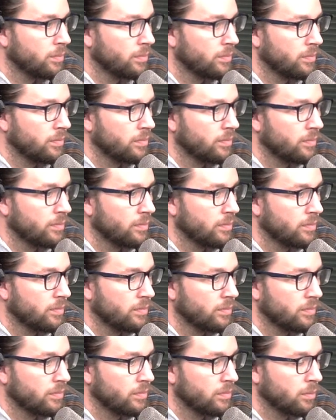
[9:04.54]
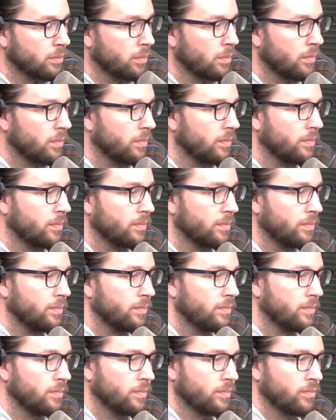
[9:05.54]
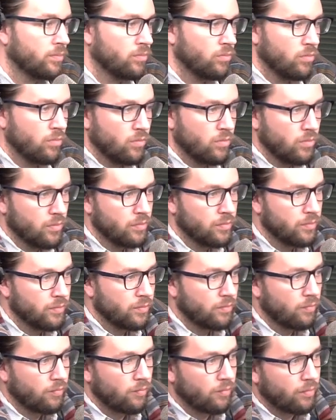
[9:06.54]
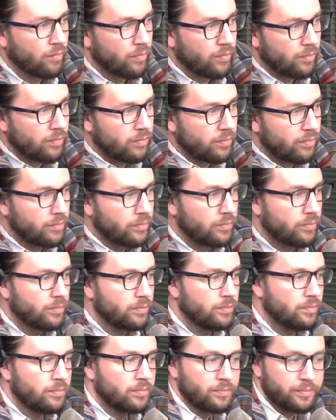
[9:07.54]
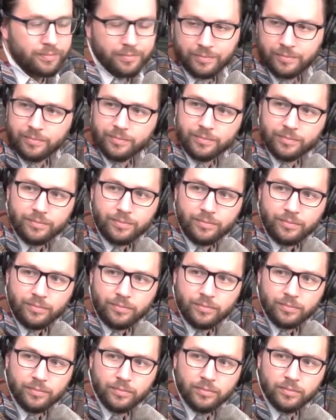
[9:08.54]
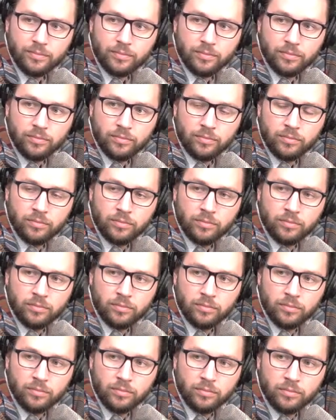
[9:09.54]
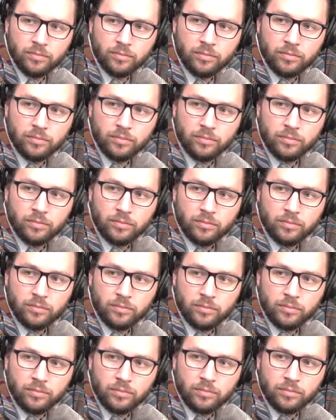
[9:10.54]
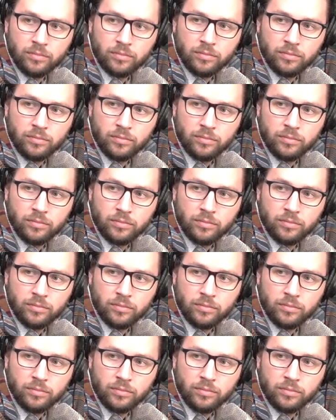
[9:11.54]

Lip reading: [no speech]